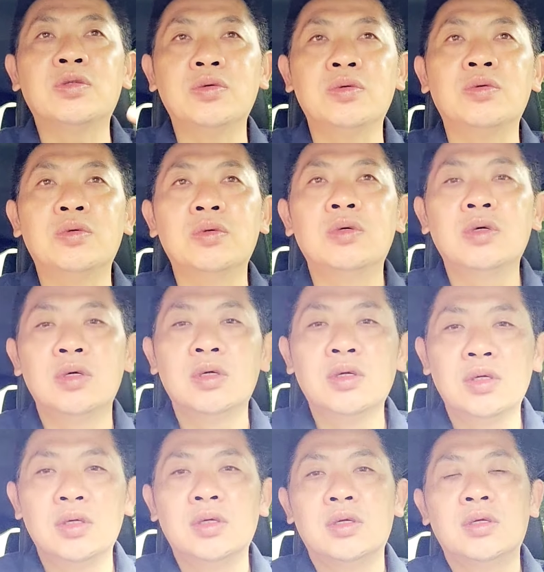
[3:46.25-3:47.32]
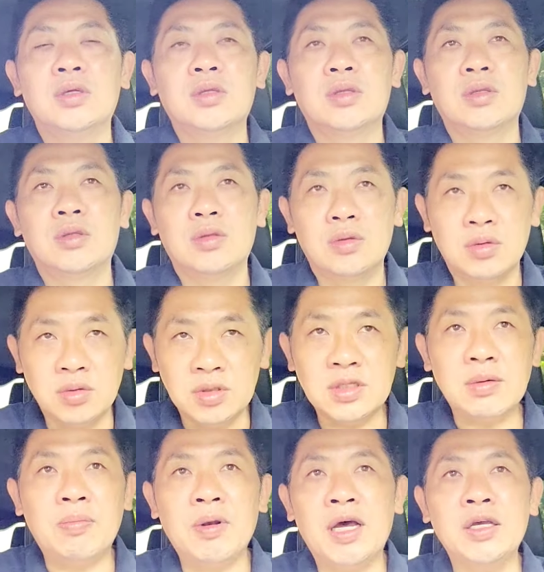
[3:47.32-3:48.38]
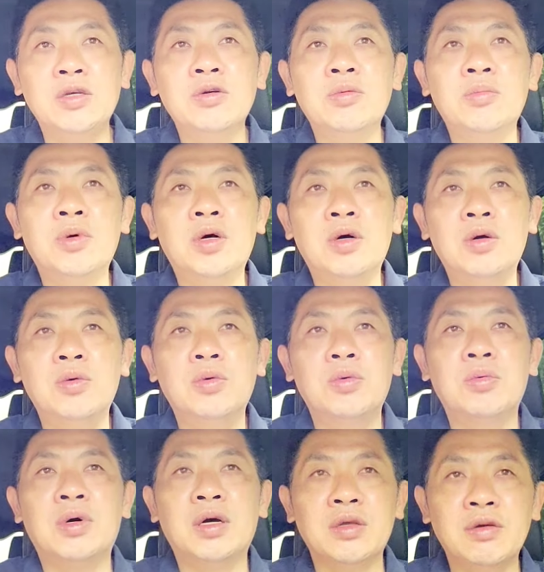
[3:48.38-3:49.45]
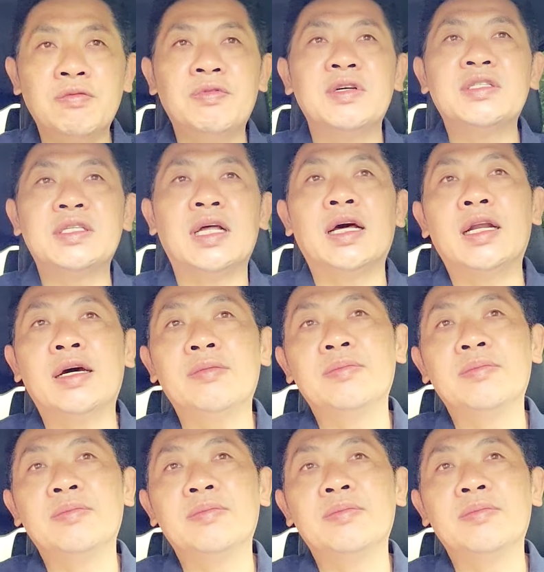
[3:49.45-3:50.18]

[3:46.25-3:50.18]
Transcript: to supply you more while you first start up.